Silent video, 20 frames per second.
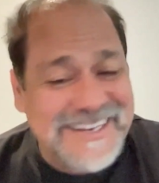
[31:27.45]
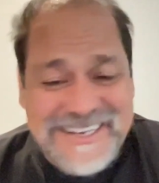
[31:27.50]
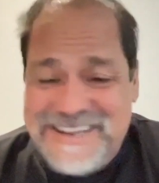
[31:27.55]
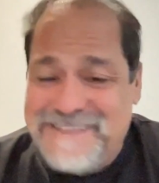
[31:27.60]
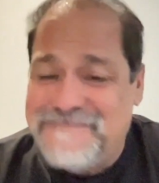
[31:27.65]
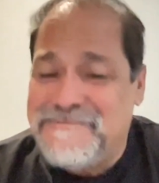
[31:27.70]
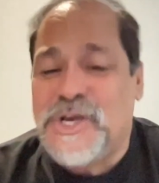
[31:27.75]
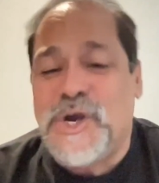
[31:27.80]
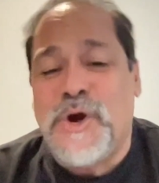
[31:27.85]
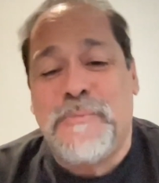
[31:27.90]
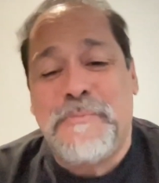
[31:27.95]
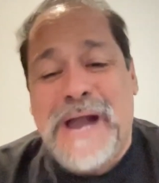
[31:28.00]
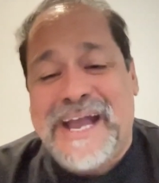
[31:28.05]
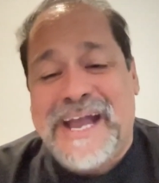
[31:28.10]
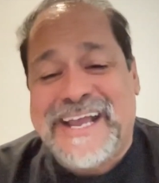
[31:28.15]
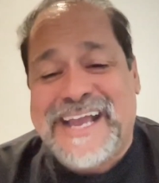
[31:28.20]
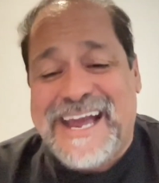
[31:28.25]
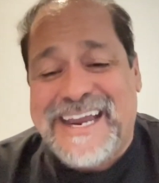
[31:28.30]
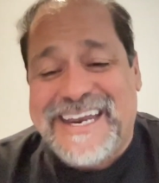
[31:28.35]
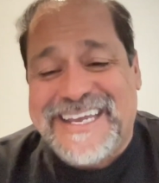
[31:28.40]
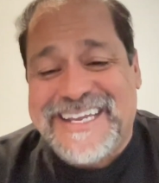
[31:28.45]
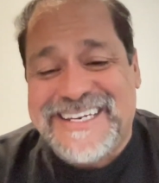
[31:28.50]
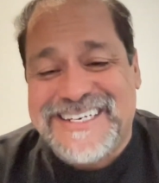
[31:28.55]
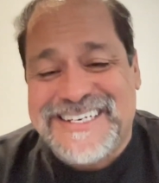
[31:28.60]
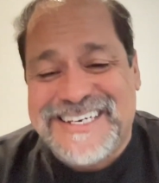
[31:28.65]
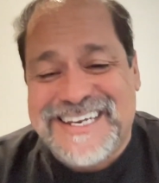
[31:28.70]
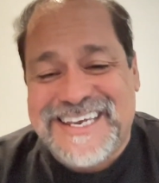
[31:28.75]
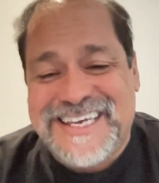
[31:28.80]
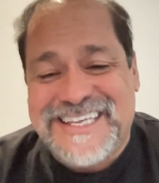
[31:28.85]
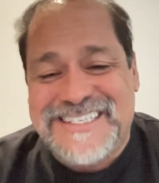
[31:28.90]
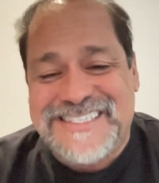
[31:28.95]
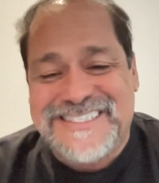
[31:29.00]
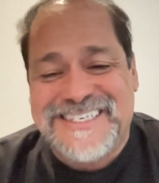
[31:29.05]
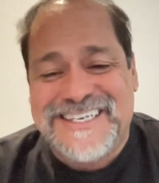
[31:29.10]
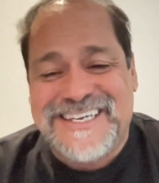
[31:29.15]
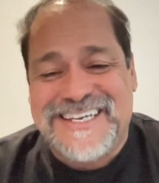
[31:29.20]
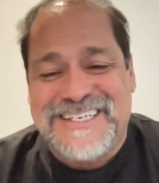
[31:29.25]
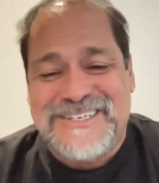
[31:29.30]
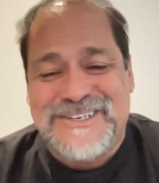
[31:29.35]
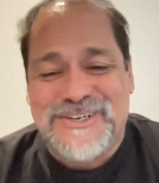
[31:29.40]
Let me go back at it. And
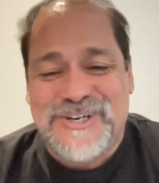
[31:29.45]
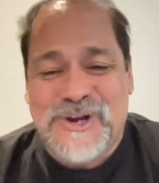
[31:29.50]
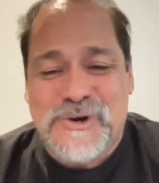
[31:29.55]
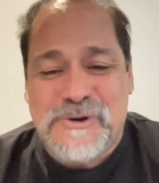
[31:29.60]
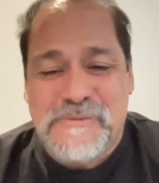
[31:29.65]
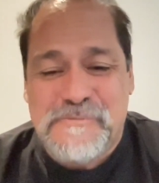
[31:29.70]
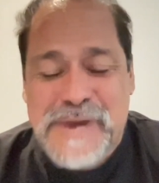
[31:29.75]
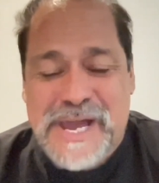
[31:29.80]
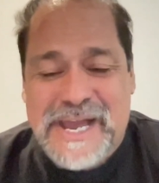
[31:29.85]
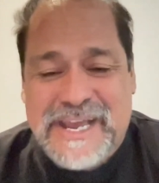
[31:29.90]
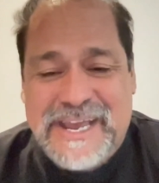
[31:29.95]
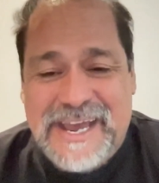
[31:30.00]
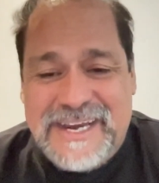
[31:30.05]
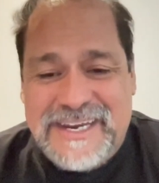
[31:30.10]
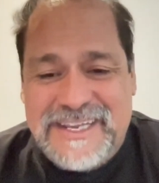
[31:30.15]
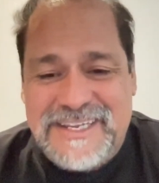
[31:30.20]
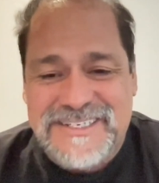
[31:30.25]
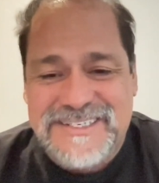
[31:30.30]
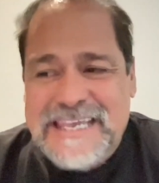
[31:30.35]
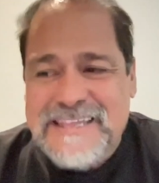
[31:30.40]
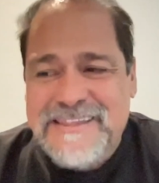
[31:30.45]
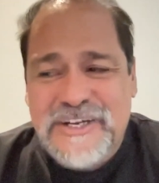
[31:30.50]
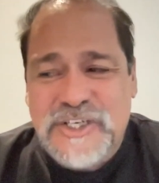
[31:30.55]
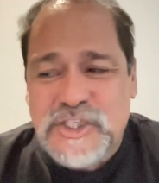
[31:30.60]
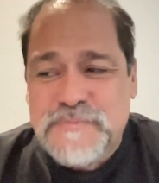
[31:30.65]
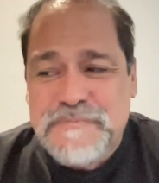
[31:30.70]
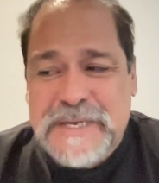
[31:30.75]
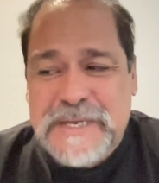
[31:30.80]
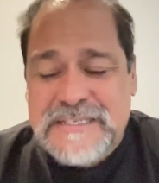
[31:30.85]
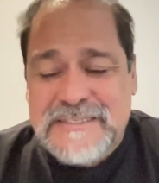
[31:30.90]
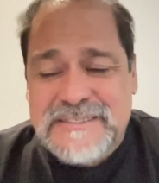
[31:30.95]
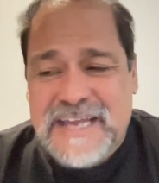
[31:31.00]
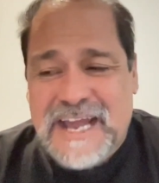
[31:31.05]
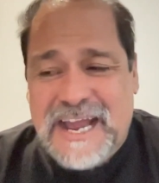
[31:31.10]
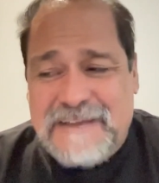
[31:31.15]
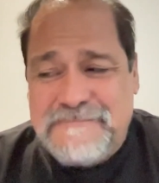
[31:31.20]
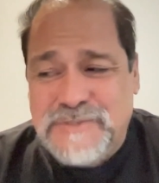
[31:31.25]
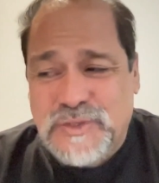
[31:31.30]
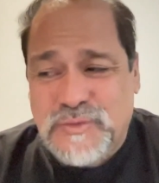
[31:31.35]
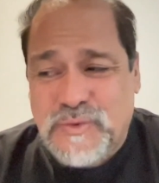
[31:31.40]
you're going back at it. There's been
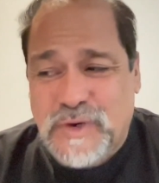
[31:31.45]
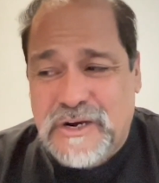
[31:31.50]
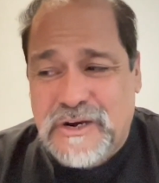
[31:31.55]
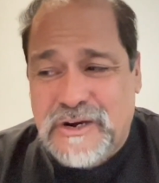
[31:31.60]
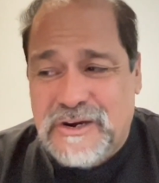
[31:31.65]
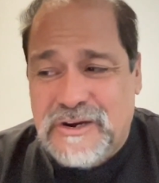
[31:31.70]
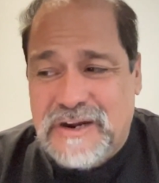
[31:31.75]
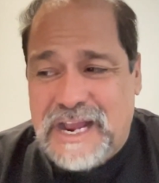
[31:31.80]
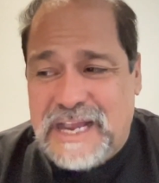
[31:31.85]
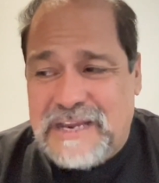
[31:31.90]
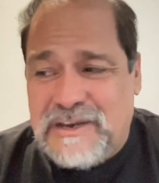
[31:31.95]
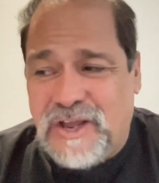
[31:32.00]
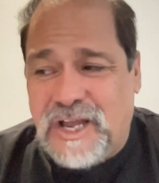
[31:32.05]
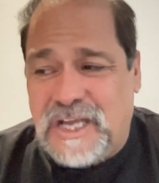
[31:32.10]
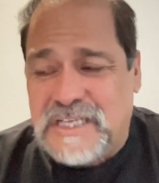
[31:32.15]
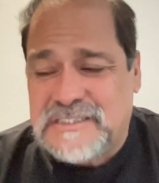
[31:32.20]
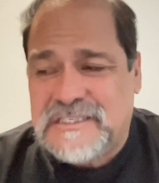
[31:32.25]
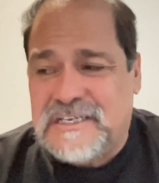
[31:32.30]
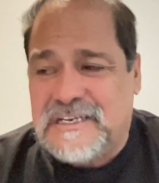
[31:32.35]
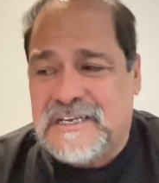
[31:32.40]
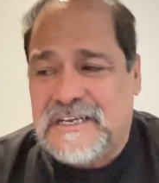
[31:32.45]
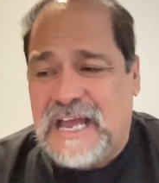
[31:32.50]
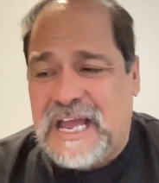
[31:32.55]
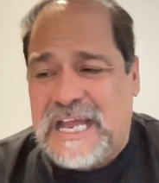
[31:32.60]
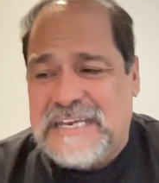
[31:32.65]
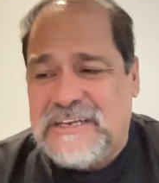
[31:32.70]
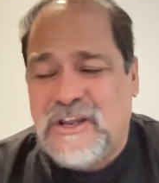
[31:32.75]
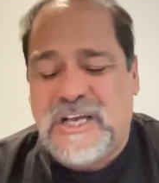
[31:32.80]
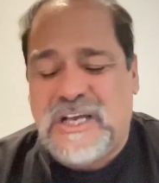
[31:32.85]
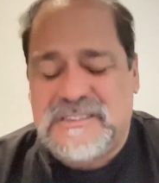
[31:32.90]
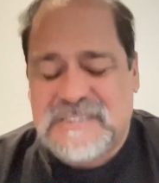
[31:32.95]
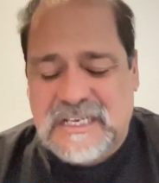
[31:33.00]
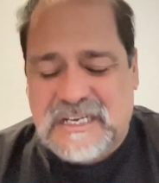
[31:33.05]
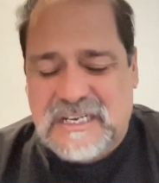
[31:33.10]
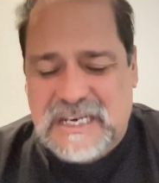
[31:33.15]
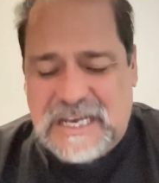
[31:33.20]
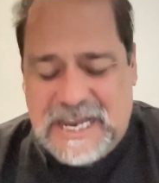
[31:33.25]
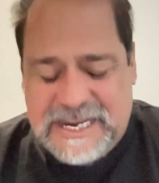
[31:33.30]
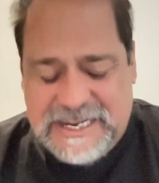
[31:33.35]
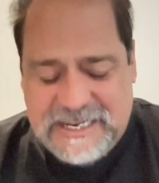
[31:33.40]
times where I lost a
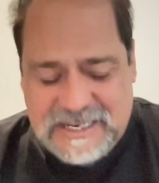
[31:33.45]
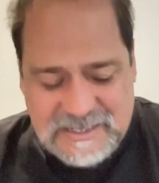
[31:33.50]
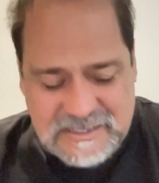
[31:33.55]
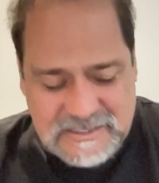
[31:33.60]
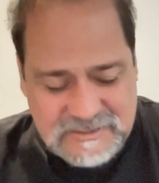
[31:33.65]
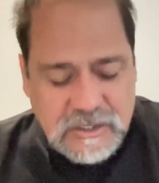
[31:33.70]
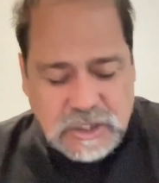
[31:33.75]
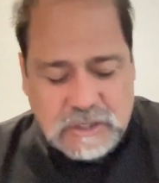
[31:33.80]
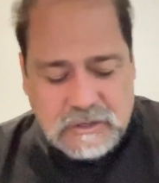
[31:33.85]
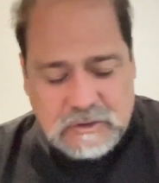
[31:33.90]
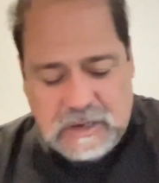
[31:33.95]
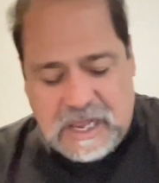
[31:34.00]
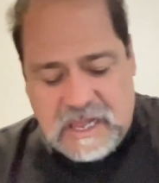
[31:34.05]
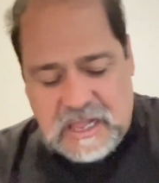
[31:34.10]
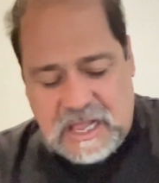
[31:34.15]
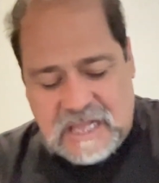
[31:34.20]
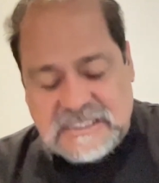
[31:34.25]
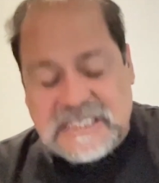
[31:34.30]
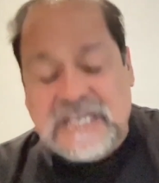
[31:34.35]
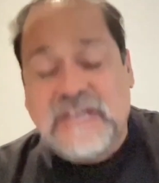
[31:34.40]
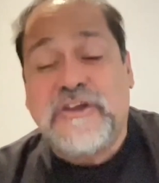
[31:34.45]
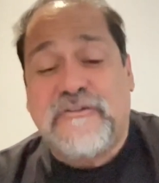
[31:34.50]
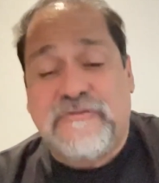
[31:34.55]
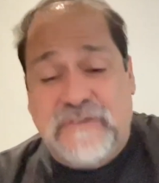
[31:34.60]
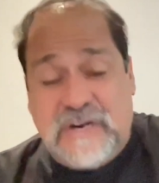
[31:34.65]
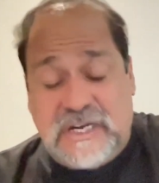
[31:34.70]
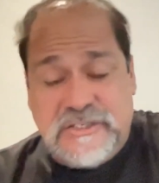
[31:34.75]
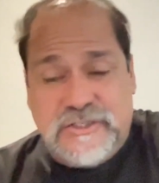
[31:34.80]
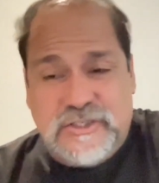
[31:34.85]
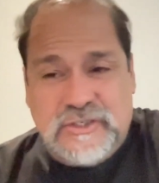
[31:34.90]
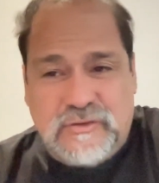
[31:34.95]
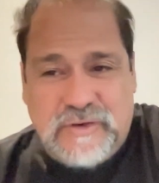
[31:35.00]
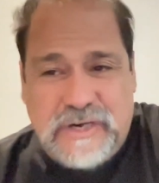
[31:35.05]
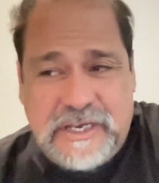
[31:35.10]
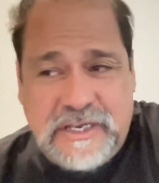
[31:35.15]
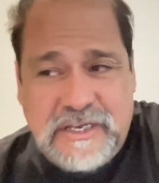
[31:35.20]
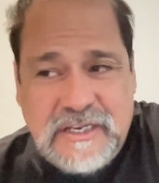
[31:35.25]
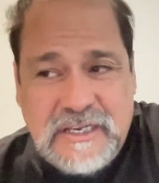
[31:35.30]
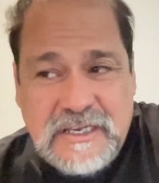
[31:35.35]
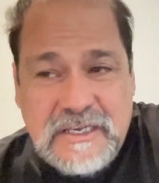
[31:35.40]
client. So I'll tell you a funny
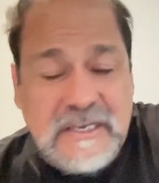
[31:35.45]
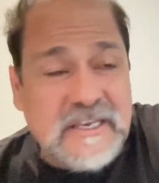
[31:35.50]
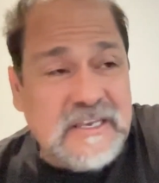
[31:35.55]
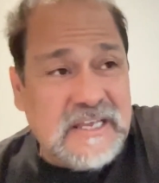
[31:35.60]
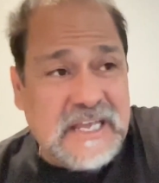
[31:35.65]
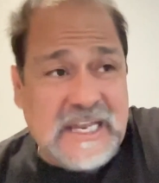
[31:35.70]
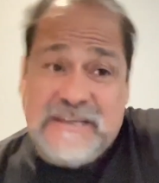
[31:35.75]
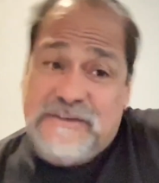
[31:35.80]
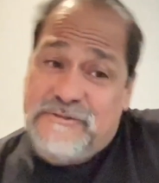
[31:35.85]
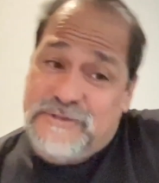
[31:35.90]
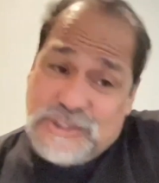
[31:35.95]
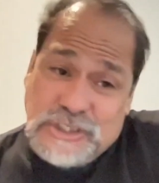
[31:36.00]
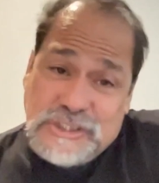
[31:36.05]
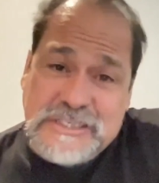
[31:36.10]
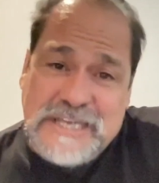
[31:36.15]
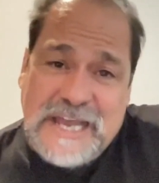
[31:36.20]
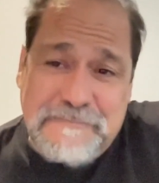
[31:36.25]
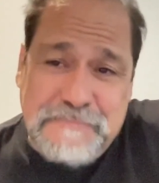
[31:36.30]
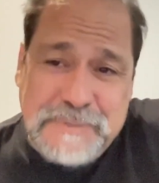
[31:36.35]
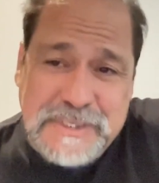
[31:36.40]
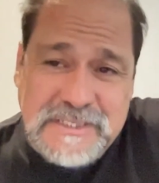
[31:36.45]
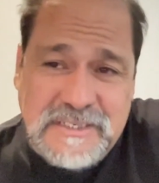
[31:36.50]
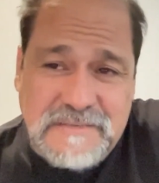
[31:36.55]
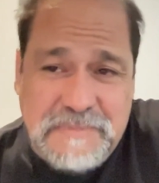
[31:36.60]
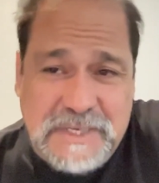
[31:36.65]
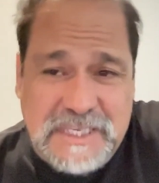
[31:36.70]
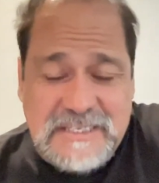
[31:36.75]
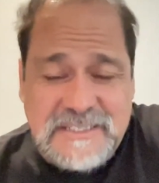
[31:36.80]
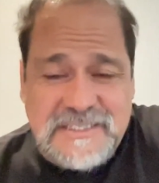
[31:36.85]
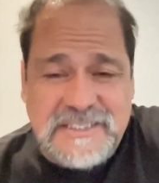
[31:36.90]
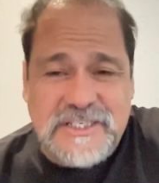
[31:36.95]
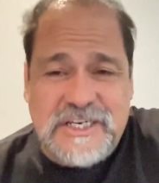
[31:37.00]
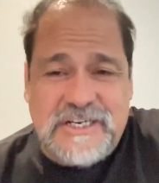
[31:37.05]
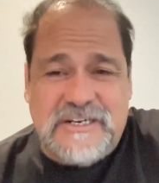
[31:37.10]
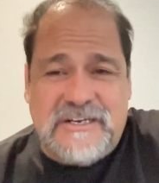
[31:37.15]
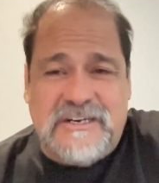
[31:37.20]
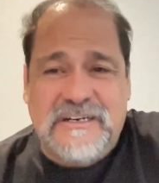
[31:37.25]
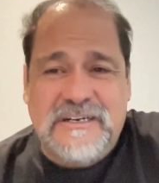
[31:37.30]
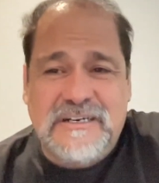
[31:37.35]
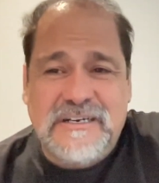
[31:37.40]
story. And it just happened to me this
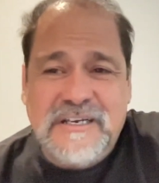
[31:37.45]
year.